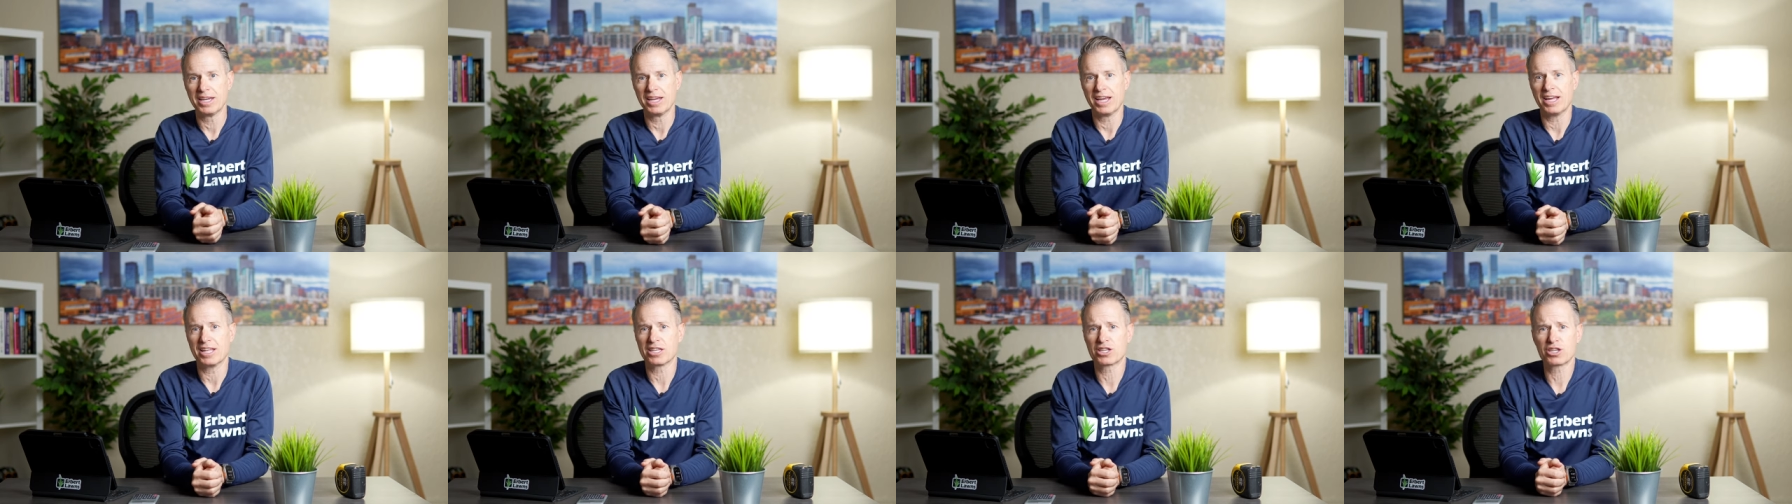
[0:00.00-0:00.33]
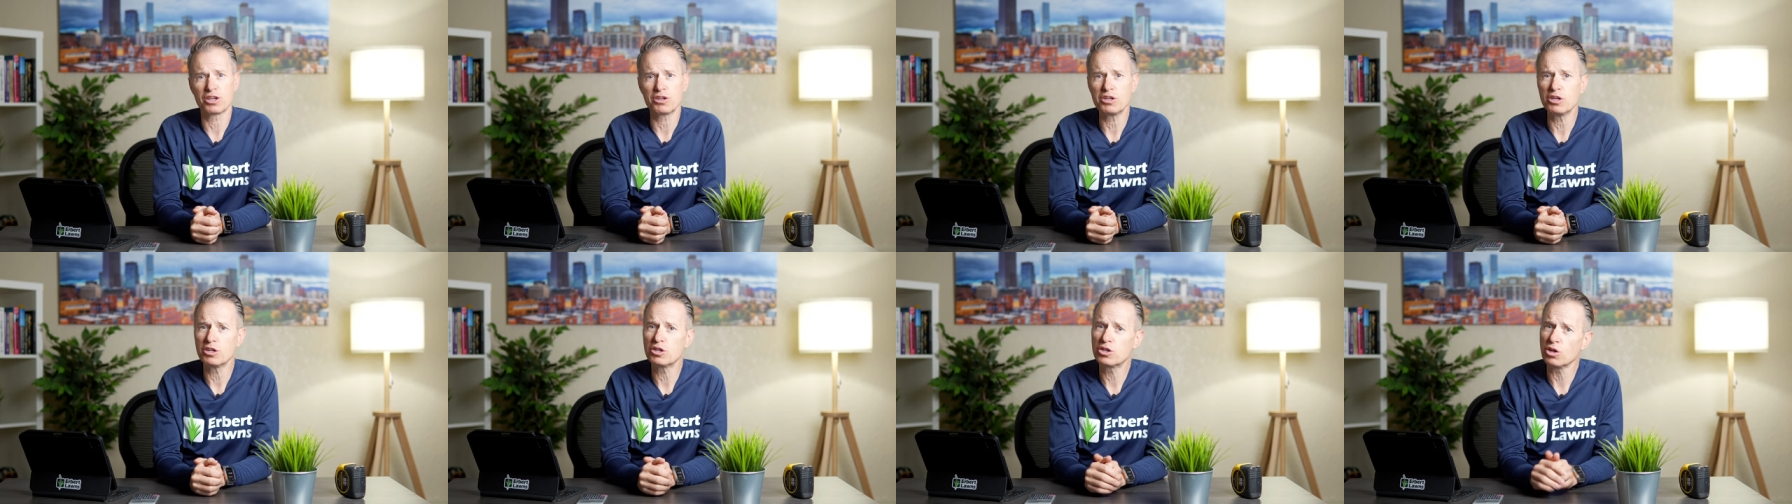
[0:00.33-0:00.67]
and so
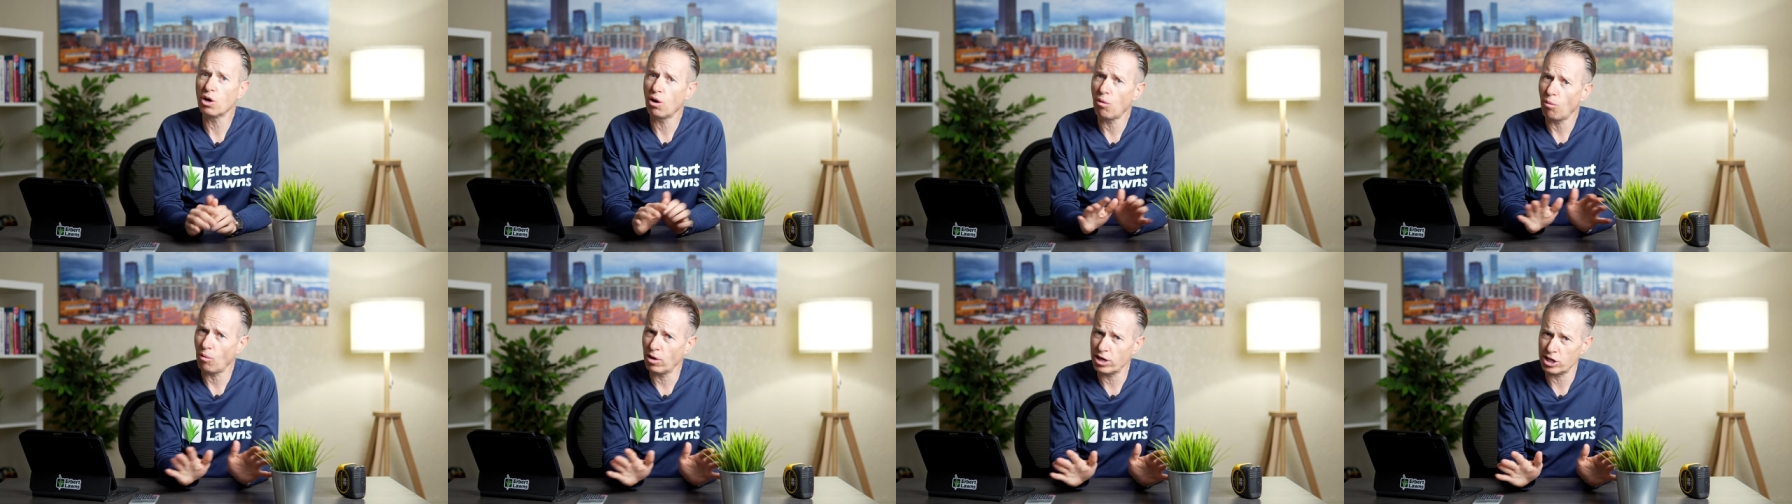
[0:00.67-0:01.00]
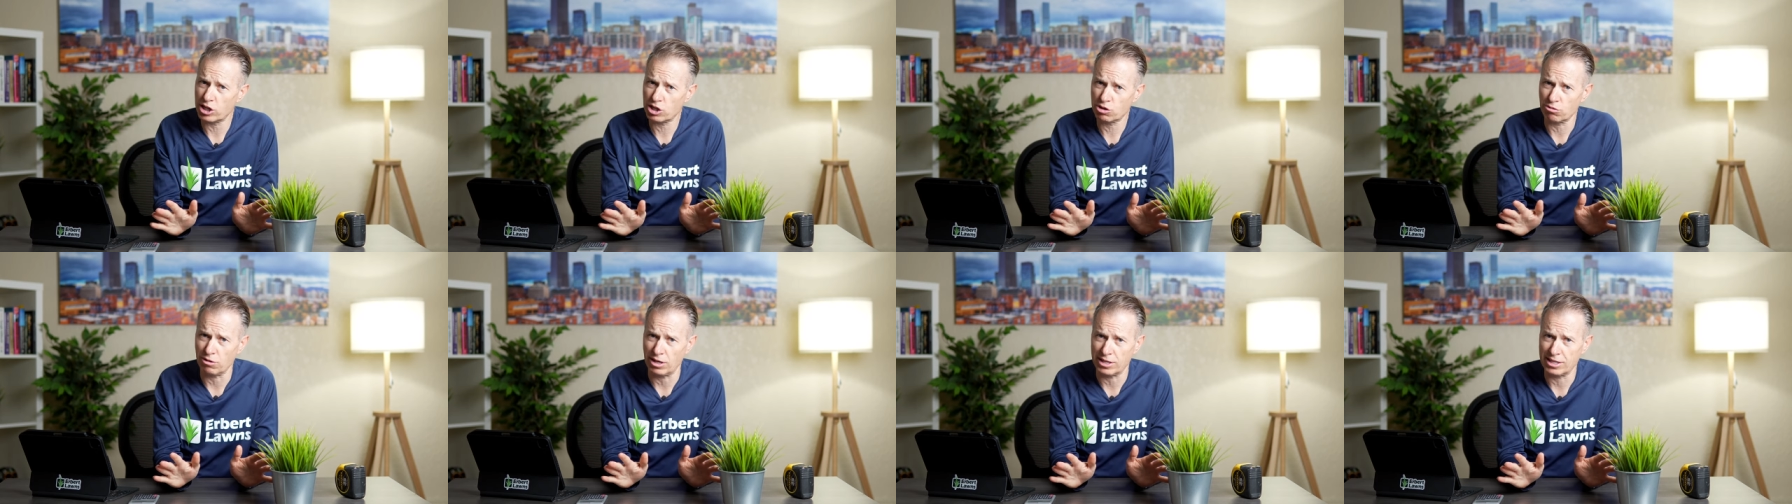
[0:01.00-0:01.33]
you don't want to
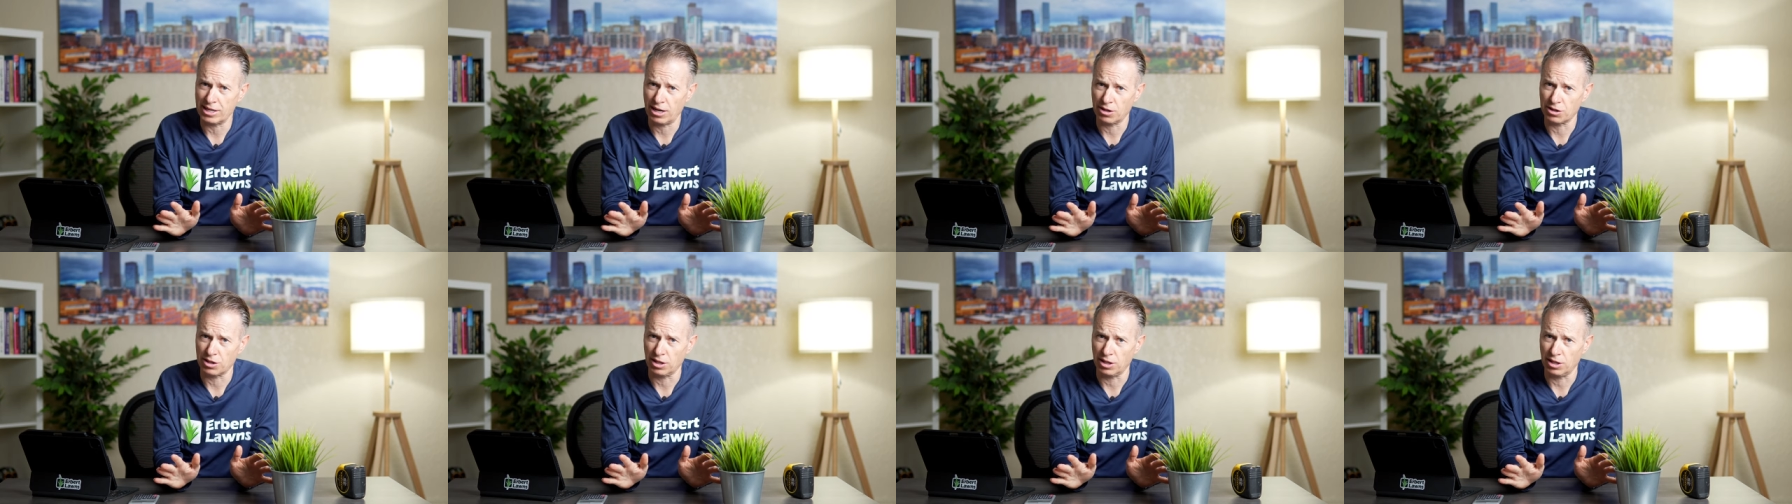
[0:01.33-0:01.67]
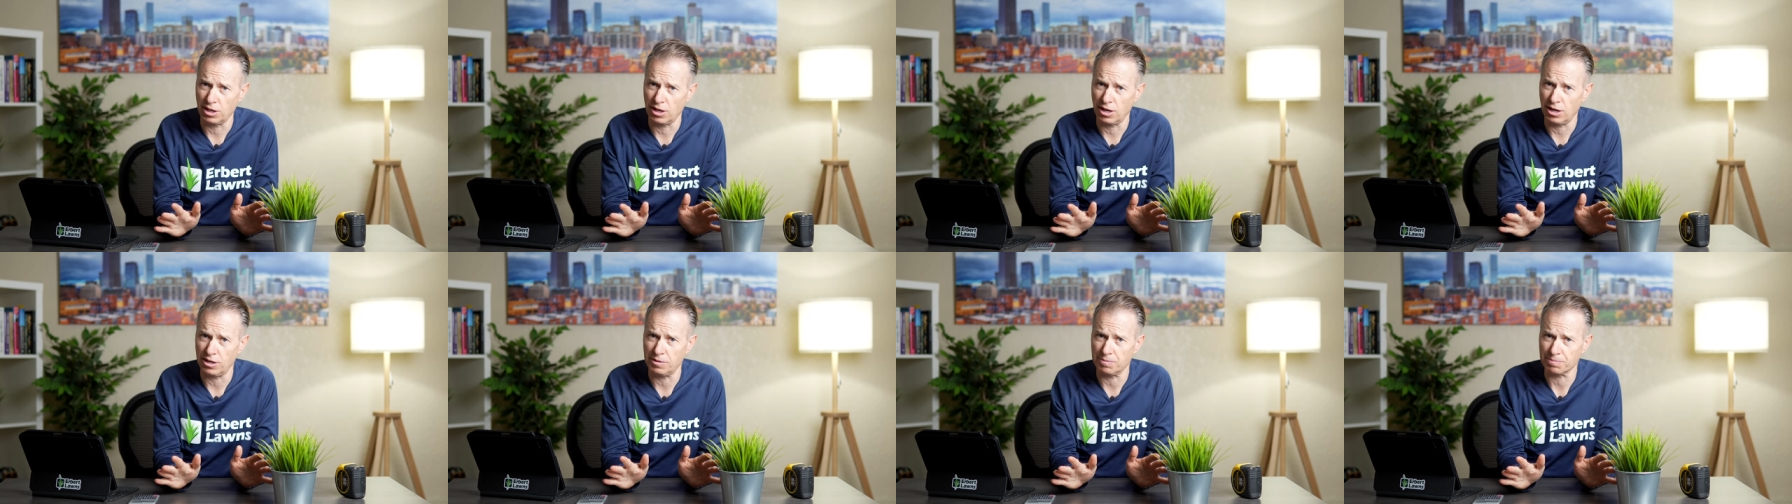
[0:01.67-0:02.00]
stress out the
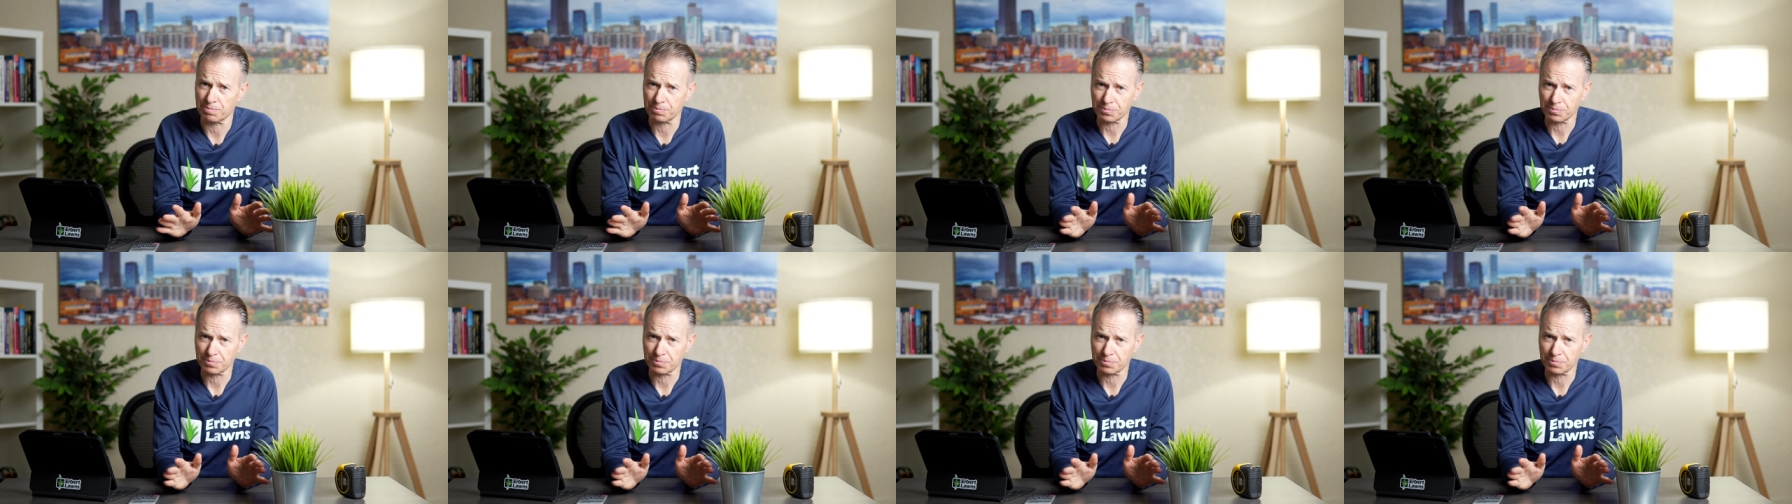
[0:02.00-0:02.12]
lawn.